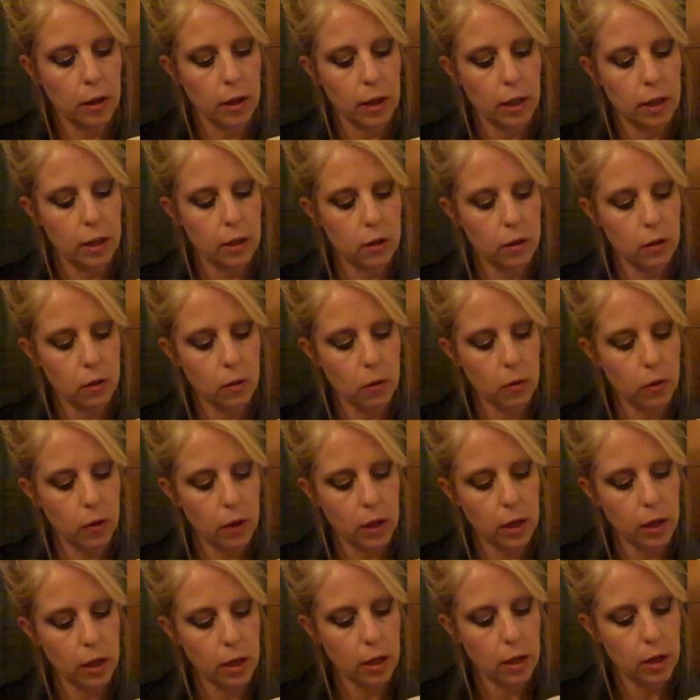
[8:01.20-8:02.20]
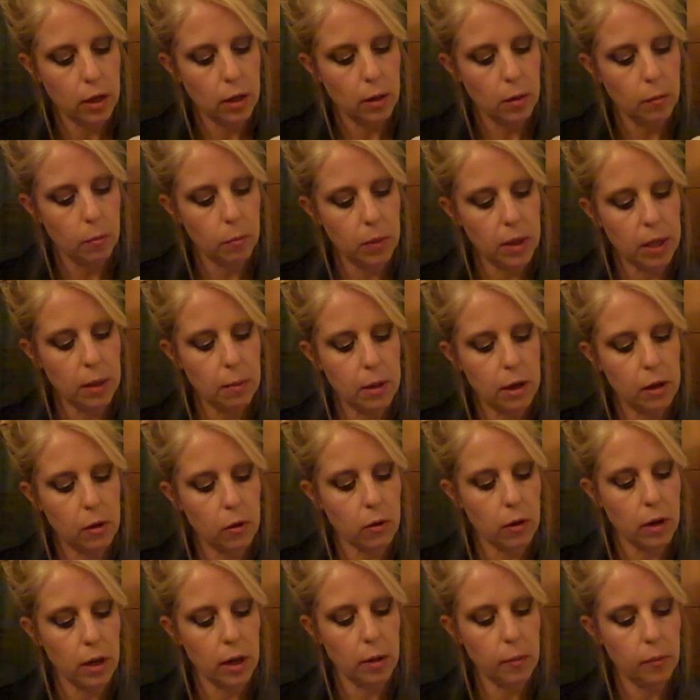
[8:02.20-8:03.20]
into the BB
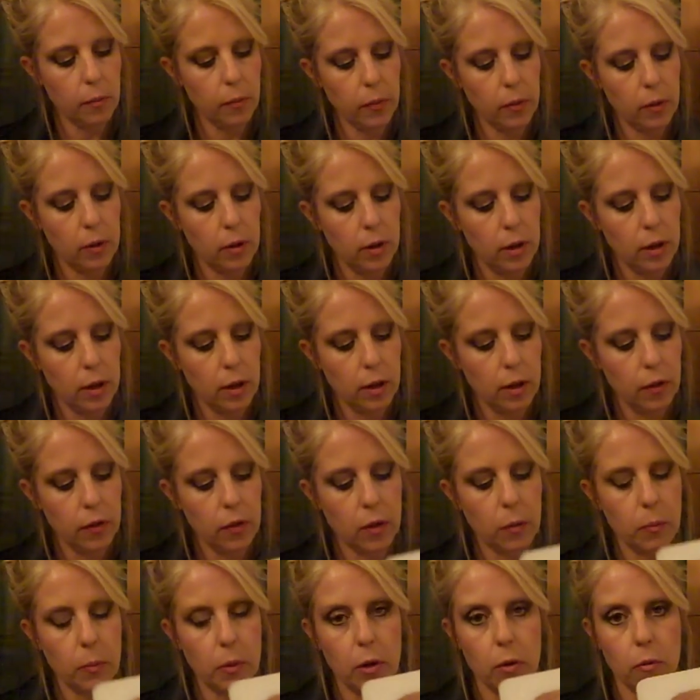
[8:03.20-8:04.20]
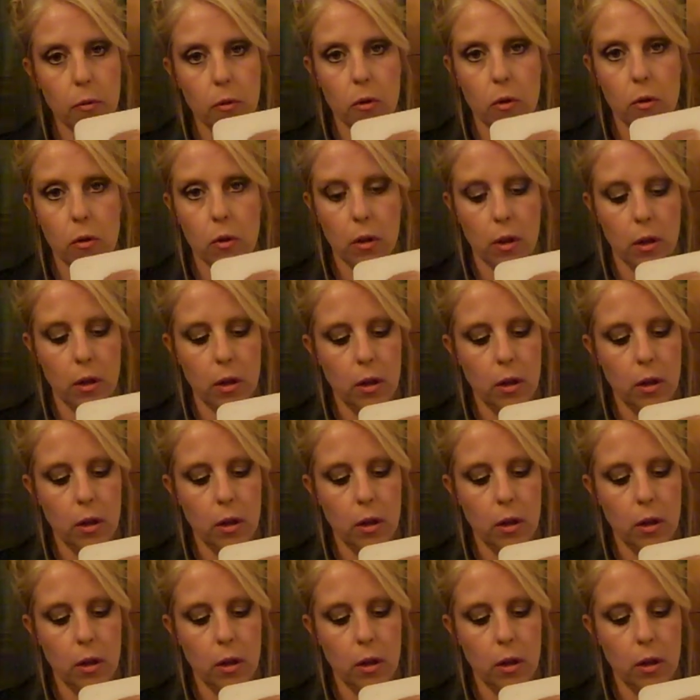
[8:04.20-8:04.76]
cream the mineral